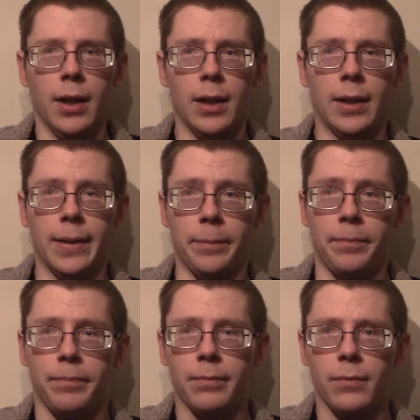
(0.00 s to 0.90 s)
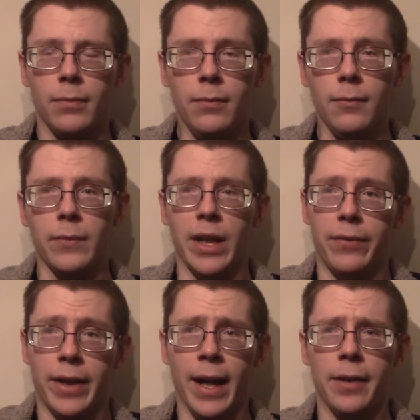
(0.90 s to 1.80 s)

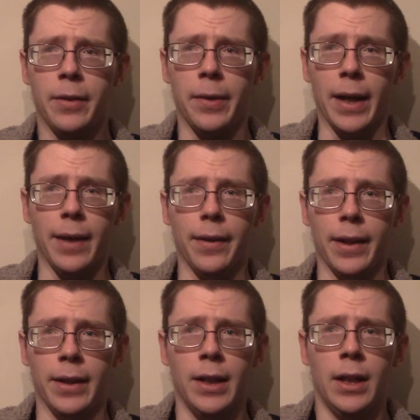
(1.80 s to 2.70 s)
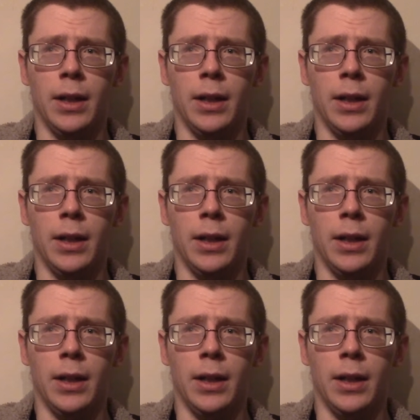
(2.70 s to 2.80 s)
If you can't do that, then